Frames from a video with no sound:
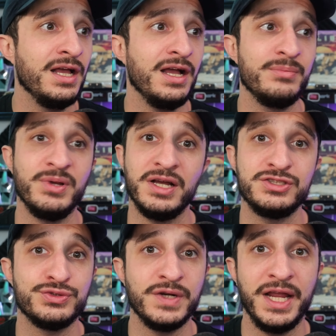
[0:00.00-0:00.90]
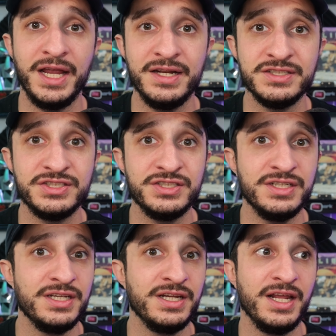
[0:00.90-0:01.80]
I'm not trained
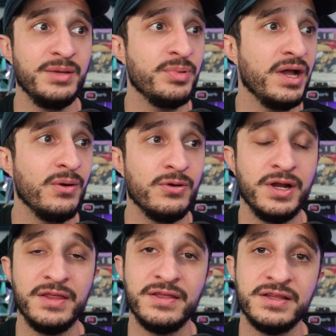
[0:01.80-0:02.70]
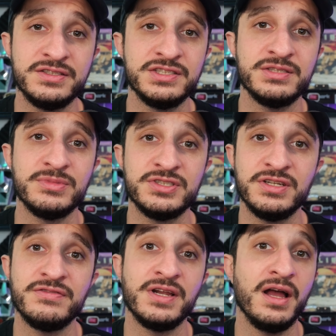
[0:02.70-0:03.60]
in any power or anything. This is some of the
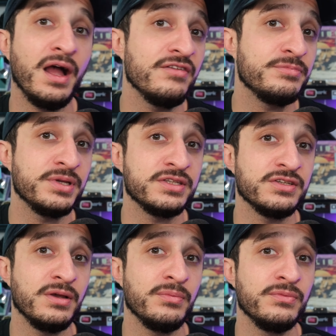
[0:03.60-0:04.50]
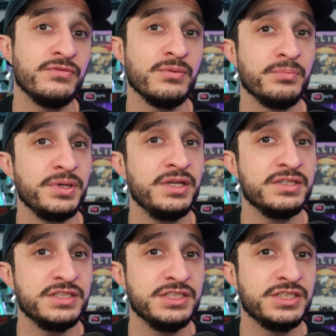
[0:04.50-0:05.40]
stuff that I've picked up from being
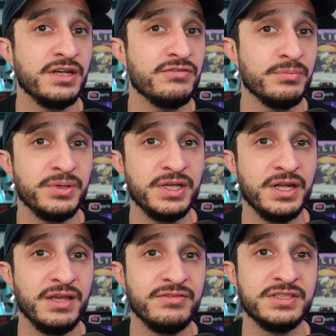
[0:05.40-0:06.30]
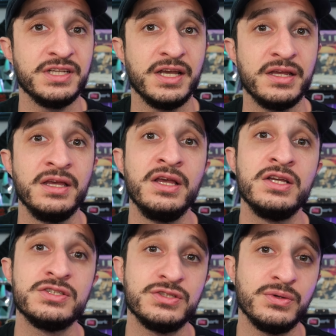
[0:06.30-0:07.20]
a DJ, from being an AV tech.
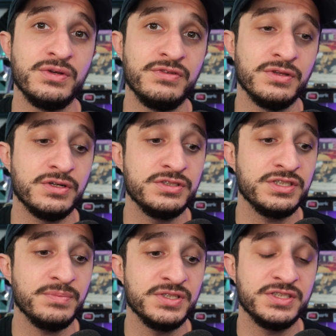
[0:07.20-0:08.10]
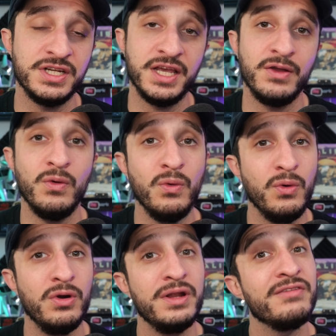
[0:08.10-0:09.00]
So if you learned something today,
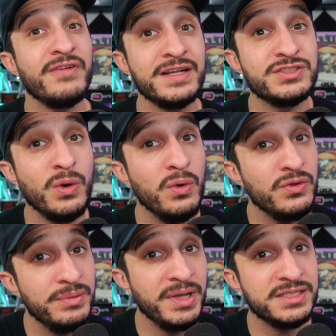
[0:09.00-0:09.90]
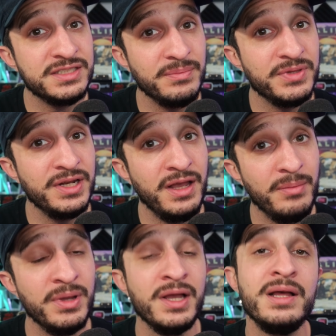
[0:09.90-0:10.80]
or if I totally messed something
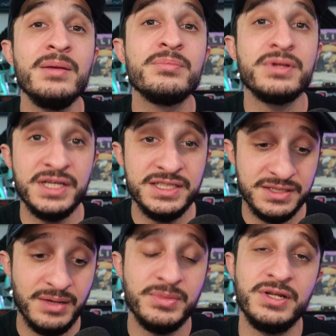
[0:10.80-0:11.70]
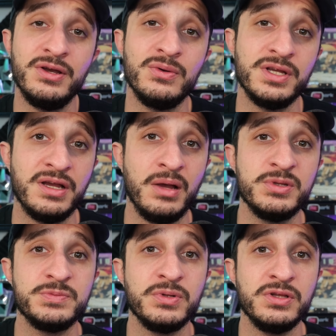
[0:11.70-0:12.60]
up, please let me know in the
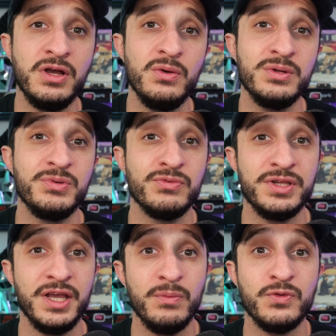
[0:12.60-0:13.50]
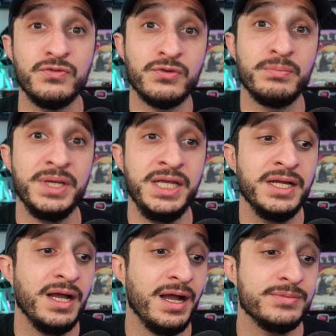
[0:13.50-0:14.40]
comments below. It'd be really helpful for
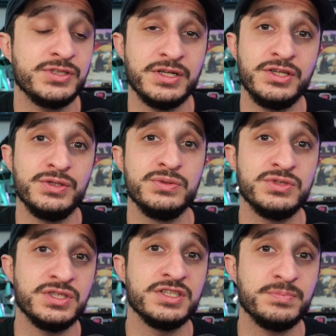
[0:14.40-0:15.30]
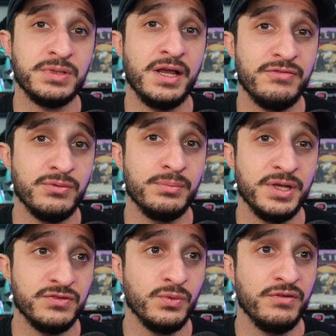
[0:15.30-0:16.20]
me. I'm trying to use this platform
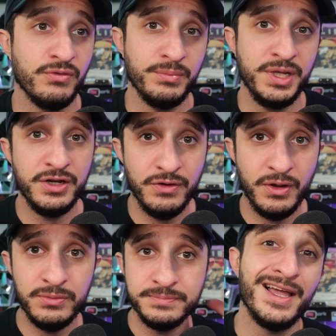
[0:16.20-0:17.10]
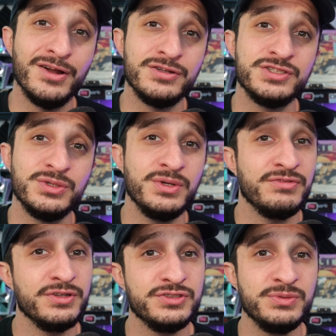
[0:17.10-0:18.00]
as a way for to grow. And also,
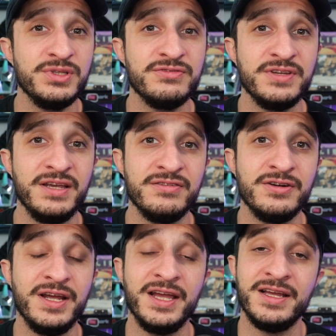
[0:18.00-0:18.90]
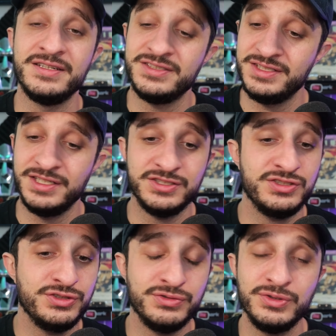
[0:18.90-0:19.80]
if you could do me the favor, and
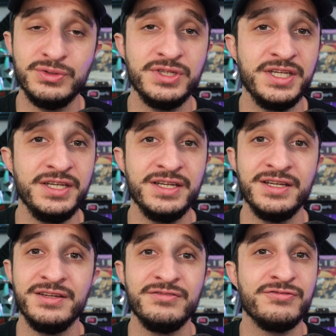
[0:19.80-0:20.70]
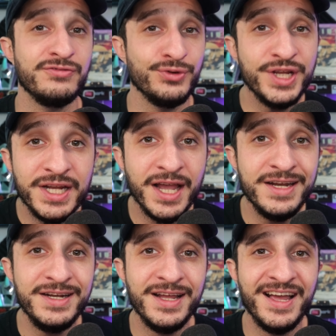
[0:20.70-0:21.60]
it's truly free
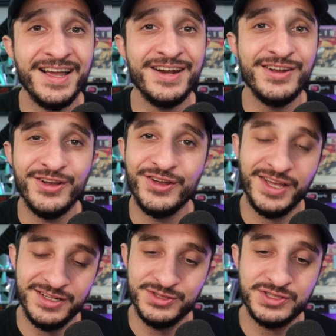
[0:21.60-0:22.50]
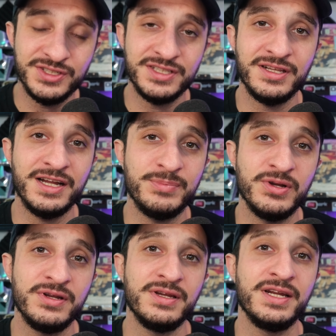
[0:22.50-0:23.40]
99. All you got to do is click the like
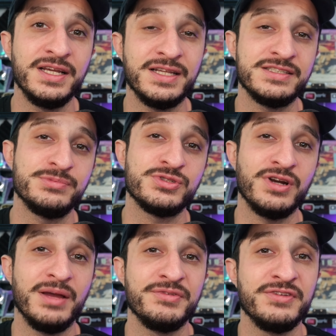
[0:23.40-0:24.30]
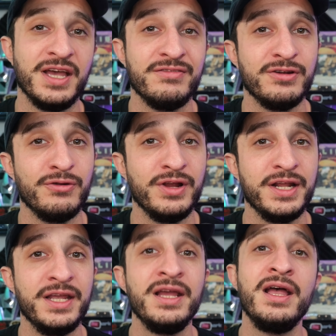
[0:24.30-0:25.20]
button and hit that subscribe if you haven't
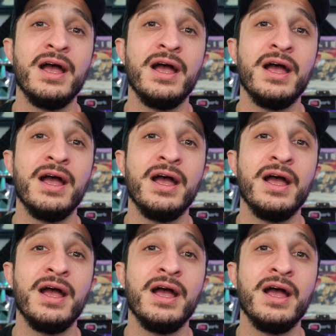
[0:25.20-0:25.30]
already.